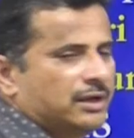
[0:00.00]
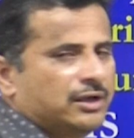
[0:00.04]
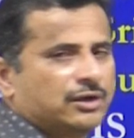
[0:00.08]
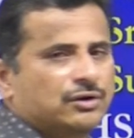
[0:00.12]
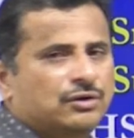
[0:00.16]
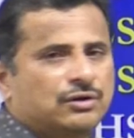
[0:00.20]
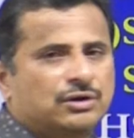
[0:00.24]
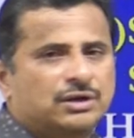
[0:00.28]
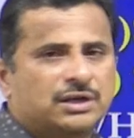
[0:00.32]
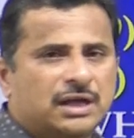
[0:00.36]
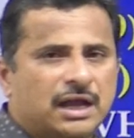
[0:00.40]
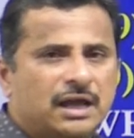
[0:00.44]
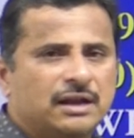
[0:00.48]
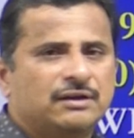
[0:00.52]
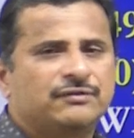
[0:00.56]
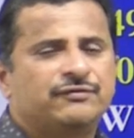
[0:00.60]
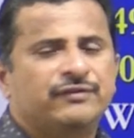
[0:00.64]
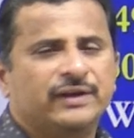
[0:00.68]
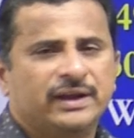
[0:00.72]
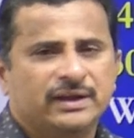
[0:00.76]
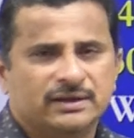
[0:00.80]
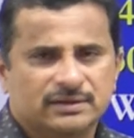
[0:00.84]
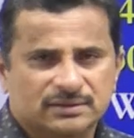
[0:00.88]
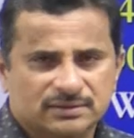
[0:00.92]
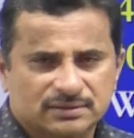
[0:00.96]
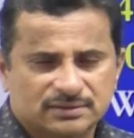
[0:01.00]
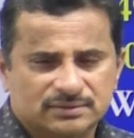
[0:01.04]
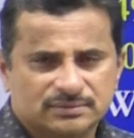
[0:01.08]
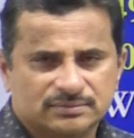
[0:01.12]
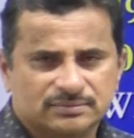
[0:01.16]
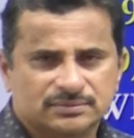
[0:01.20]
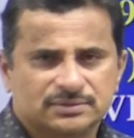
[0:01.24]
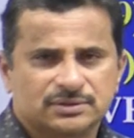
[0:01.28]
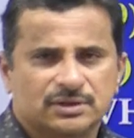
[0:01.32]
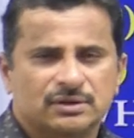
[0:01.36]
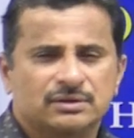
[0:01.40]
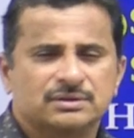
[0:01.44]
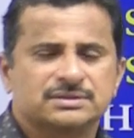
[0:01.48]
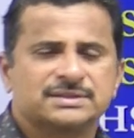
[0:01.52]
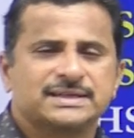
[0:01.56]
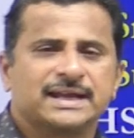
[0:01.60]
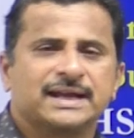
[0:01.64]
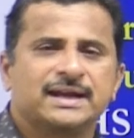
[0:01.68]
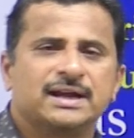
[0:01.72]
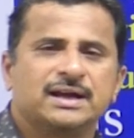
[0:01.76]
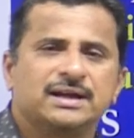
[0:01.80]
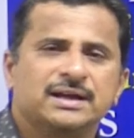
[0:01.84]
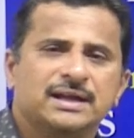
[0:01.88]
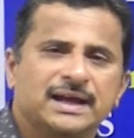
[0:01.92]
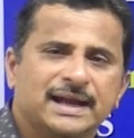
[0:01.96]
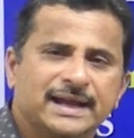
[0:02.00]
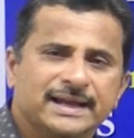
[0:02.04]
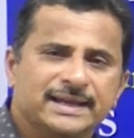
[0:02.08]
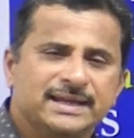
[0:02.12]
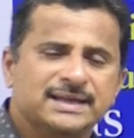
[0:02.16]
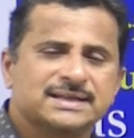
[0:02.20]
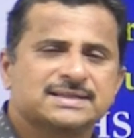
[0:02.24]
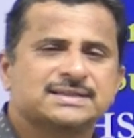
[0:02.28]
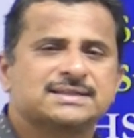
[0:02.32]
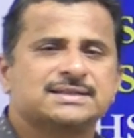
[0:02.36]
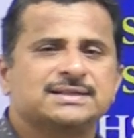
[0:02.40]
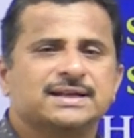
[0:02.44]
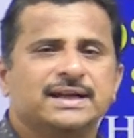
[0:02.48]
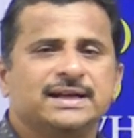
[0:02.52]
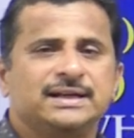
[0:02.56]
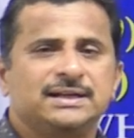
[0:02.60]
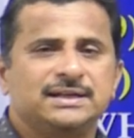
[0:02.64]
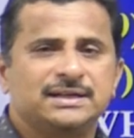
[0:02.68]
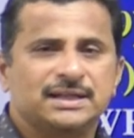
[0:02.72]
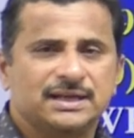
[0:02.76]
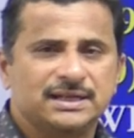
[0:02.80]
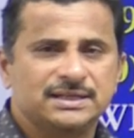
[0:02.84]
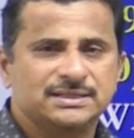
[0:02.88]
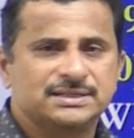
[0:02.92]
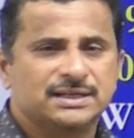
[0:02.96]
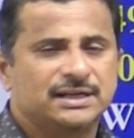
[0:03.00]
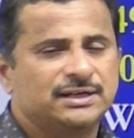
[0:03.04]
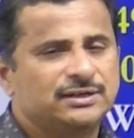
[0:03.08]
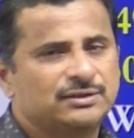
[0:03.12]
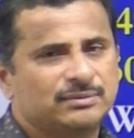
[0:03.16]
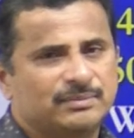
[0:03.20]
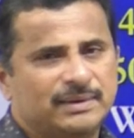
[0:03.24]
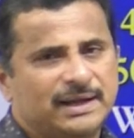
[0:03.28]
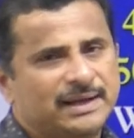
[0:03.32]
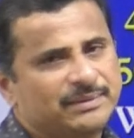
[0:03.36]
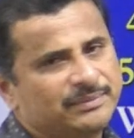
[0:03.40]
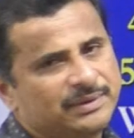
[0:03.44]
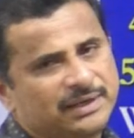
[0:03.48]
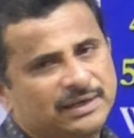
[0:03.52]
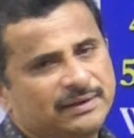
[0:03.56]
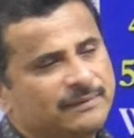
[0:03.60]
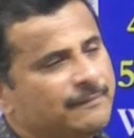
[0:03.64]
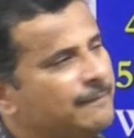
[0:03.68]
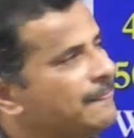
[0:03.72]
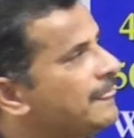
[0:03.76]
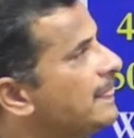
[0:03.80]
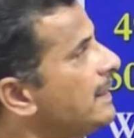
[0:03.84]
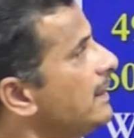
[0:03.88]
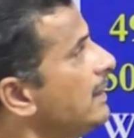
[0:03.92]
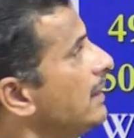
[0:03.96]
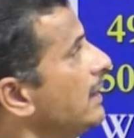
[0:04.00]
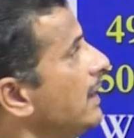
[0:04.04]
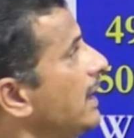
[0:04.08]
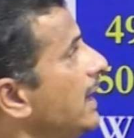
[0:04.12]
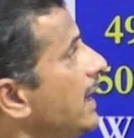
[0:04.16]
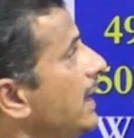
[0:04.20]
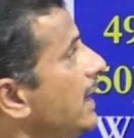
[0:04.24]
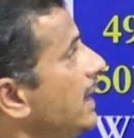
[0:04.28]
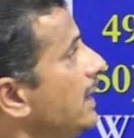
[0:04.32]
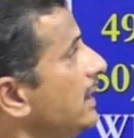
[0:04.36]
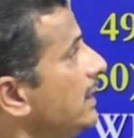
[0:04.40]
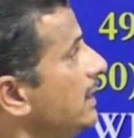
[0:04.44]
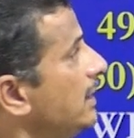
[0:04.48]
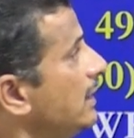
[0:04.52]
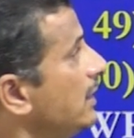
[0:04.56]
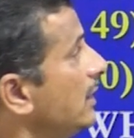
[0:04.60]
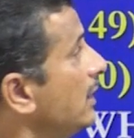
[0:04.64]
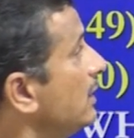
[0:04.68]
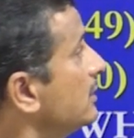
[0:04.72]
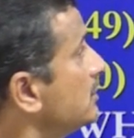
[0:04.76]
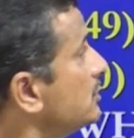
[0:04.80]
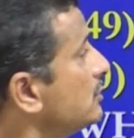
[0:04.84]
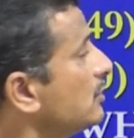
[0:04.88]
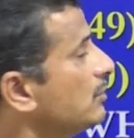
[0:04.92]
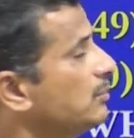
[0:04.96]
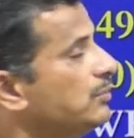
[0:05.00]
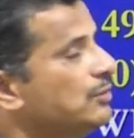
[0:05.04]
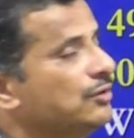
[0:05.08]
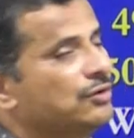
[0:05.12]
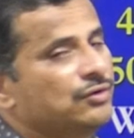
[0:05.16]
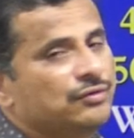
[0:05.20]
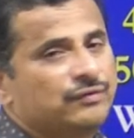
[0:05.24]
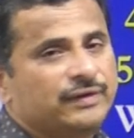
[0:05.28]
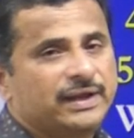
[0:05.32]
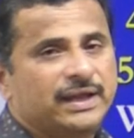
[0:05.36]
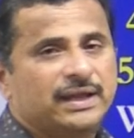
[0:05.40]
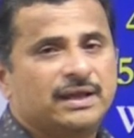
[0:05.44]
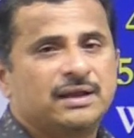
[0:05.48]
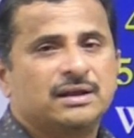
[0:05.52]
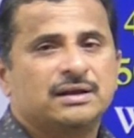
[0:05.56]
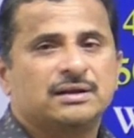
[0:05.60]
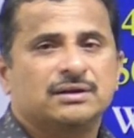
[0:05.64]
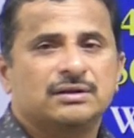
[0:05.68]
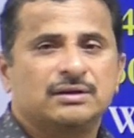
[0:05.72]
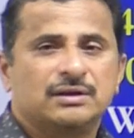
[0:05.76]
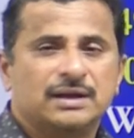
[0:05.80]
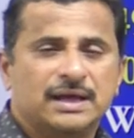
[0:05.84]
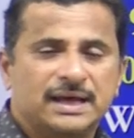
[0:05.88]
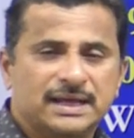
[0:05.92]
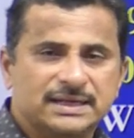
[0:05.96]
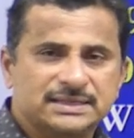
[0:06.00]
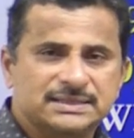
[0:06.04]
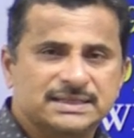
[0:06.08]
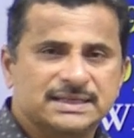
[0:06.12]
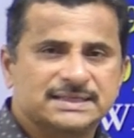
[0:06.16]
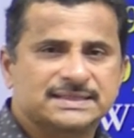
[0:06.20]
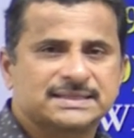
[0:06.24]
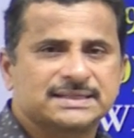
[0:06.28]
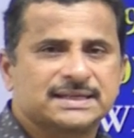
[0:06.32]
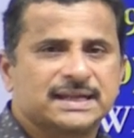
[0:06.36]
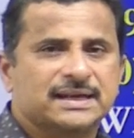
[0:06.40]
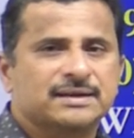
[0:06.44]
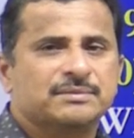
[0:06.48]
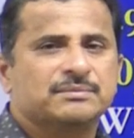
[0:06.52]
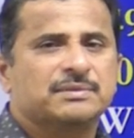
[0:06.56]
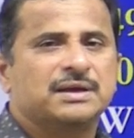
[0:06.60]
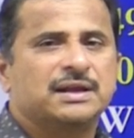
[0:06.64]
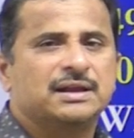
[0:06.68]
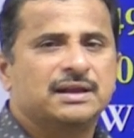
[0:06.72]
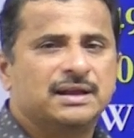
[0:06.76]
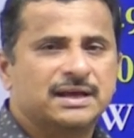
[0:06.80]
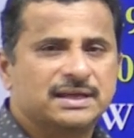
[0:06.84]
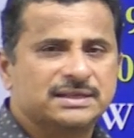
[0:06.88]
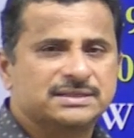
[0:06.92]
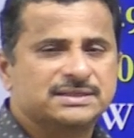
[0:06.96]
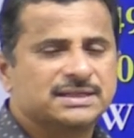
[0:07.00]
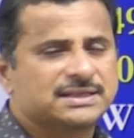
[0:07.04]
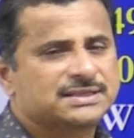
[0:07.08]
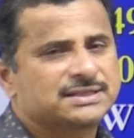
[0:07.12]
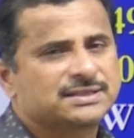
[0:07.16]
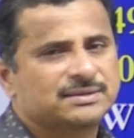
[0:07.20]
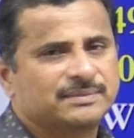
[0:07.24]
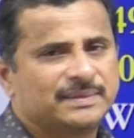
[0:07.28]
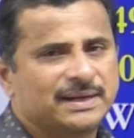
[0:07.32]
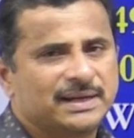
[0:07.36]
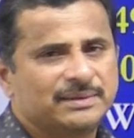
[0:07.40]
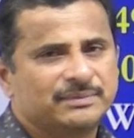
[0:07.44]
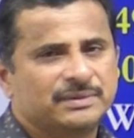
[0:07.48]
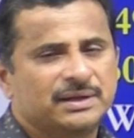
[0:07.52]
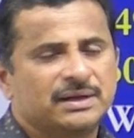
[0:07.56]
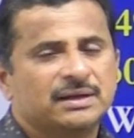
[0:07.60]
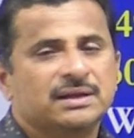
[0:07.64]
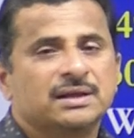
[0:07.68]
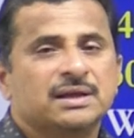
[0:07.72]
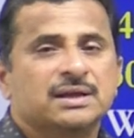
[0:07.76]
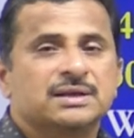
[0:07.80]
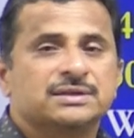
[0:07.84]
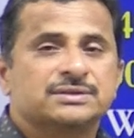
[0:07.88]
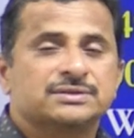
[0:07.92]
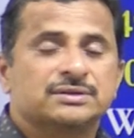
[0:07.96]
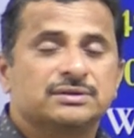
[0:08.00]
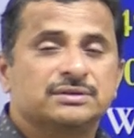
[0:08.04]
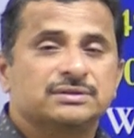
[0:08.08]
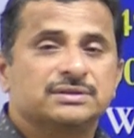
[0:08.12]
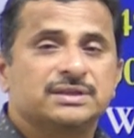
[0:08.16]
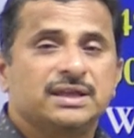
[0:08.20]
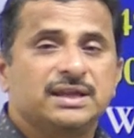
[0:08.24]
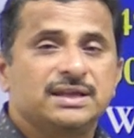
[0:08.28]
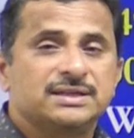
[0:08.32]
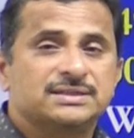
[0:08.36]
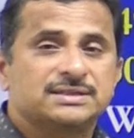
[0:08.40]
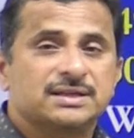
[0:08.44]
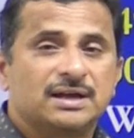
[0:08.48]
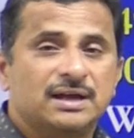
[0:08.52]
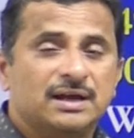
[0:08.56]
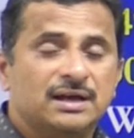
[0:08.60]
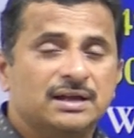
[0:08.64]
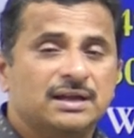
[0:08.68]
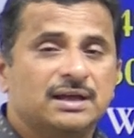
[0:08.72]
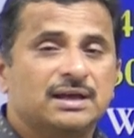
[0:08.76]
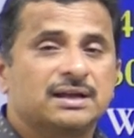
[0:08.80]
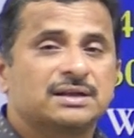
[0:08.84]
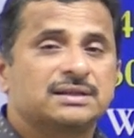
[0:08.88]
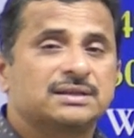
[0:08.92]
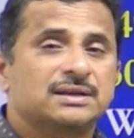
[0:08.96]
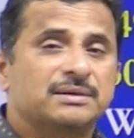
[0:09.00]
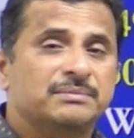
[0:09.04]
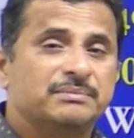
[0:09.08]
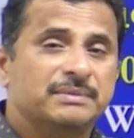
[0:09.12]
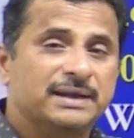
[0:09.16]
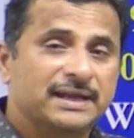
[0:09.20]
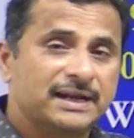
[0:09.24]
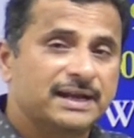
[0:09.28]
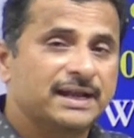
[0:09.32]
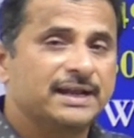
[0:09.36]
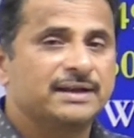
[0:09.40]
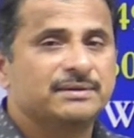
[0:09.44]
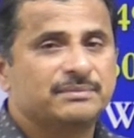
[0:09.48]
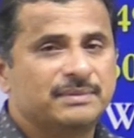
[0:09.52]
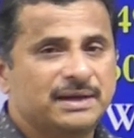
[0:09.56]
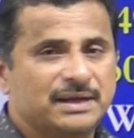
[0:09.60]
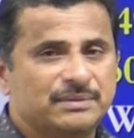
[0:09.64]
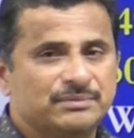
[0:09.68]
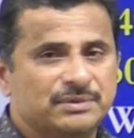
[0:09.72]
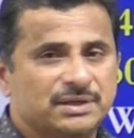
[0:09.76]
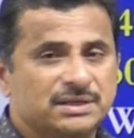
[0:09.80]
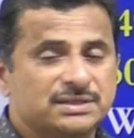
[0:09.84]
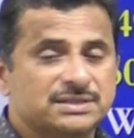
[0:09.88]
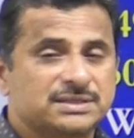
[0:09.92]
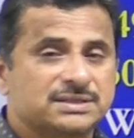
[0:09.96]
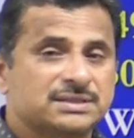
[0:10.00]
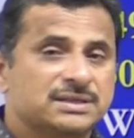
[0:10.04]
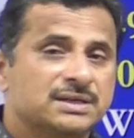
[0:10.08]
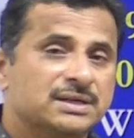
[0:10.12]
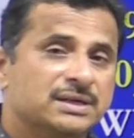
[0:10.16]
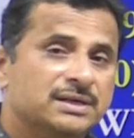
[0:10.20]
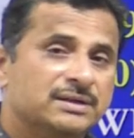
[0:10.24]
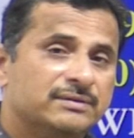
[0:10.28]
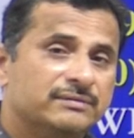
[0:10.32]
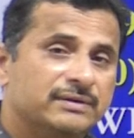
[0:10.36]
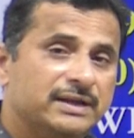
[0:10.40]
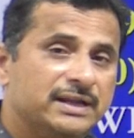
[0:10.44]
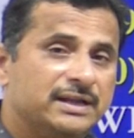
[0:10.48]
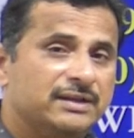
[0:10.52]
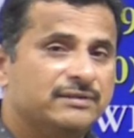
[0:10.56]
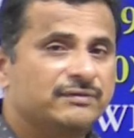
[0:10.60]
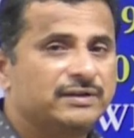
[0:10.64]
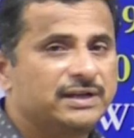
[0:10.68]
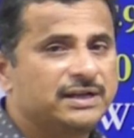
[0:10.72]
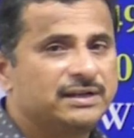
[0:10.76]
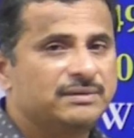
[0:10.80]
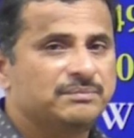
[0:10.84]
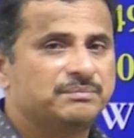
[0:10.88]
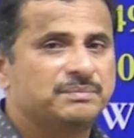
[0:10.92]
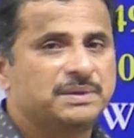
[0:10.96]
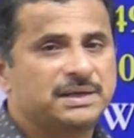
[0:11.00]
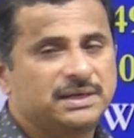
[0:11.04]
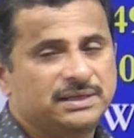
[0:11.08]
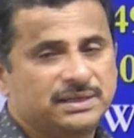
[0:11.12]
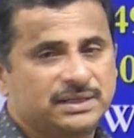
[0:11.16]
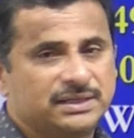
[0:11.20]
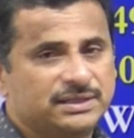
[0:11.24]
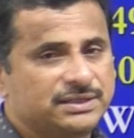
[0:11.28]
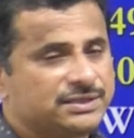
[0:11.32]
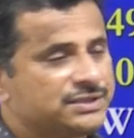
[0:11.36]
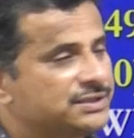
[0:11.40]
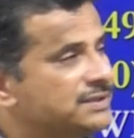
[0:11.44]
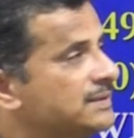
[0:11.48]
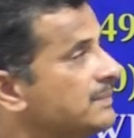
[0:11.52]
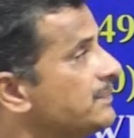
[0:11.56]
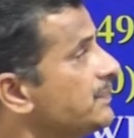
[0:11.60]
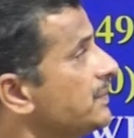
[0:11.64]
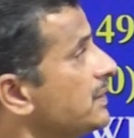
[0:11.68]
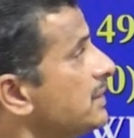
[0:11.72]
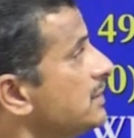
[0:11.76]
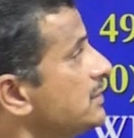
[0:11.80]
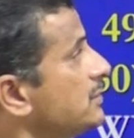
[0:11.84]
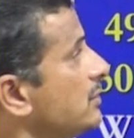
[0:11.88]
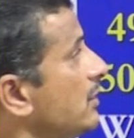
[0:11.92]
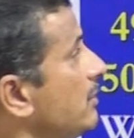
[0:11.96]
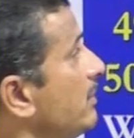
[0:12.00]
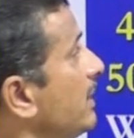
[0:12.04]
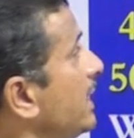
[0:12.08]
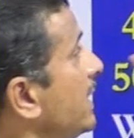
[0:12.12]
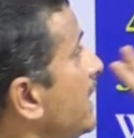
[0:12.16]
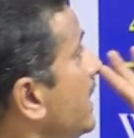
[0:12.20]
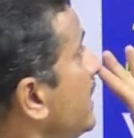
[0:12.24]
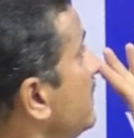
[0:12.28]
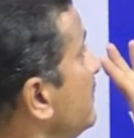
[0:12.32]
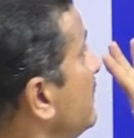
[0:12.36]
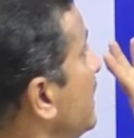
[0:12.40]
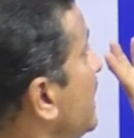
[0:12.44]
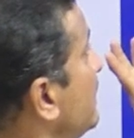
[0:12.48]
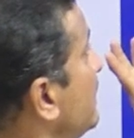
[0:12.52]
You know, dolphin, so second highest intelligent mammal, and so blue whale, largest animal, largest mammal. So these all are the marine mammals, very important. So marine